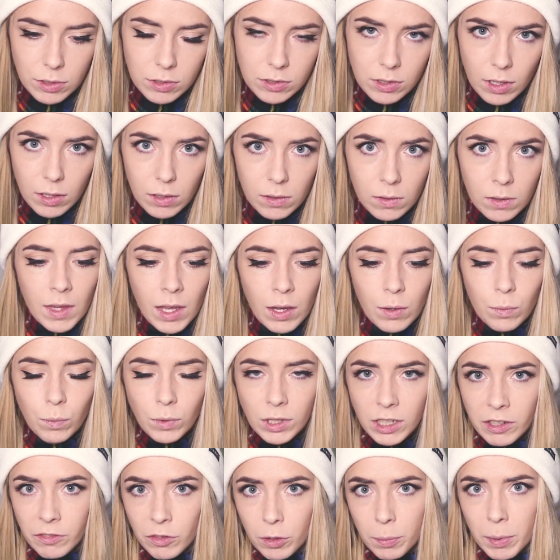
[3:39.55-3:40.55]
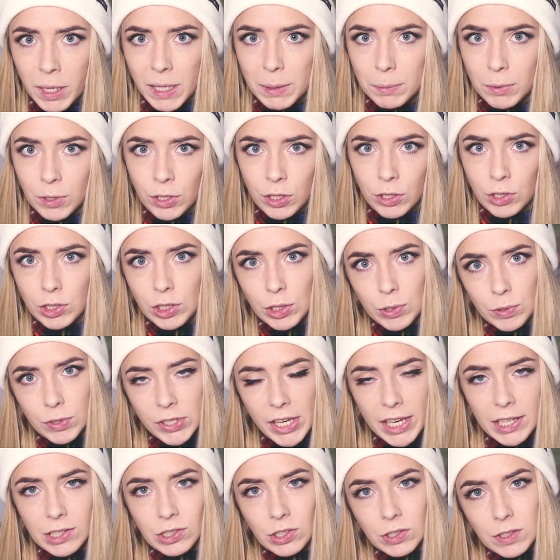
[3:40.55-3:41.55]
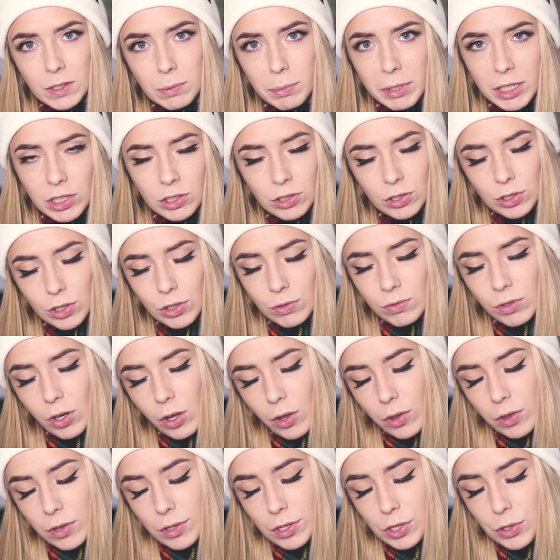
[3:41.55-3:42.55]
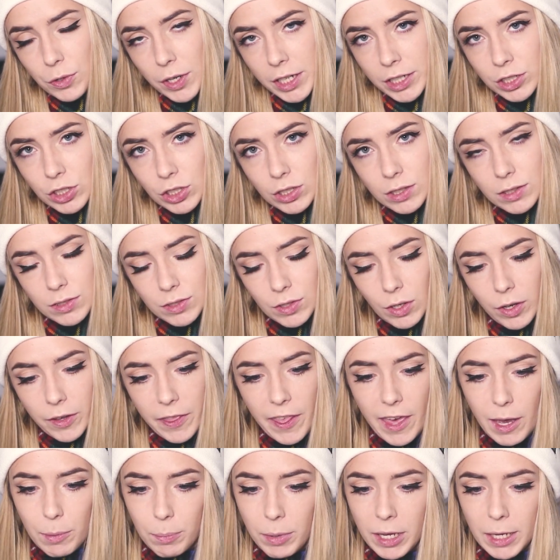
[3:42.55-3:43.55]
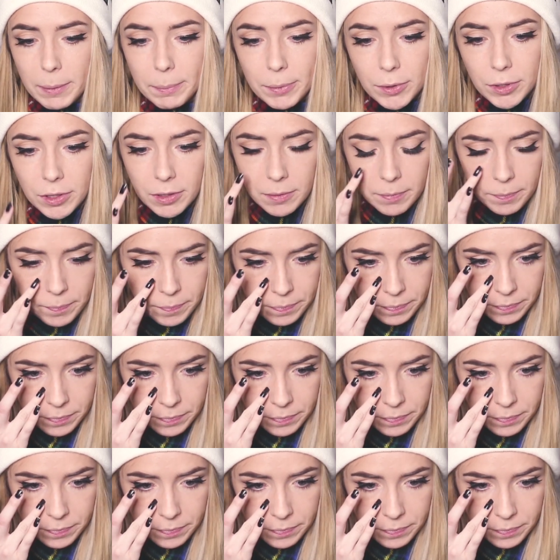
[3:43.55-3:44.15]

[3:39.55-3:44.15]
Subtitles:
so whatever paper you do get, just make sure you follow the directions on that paper,